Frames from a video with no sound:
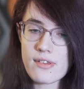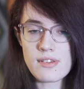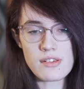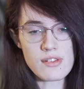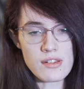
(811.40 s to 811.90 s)
this
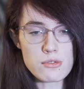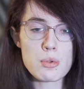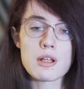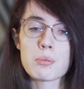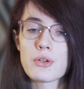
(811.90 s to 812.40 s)
exist
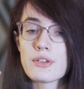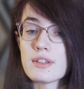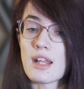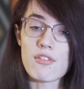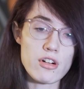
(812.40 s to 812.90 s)
when it will
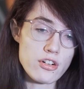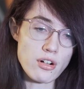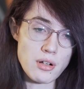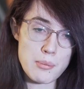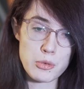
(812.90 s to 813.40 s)
never
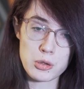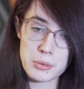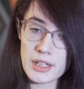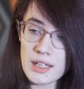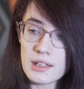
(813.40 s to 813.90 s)
show up
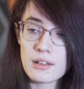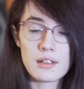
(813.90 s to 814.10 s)
normally?